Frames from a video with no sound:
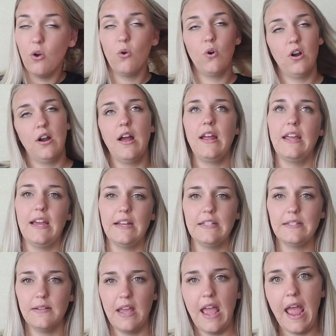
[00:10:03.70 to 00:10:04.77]
or I
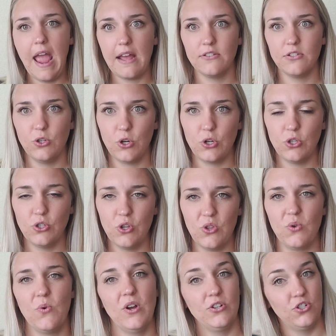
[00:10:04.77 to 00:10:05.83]
guess answers to the
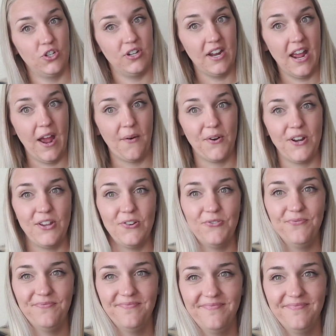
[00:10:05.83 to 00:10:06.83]
question, how are you?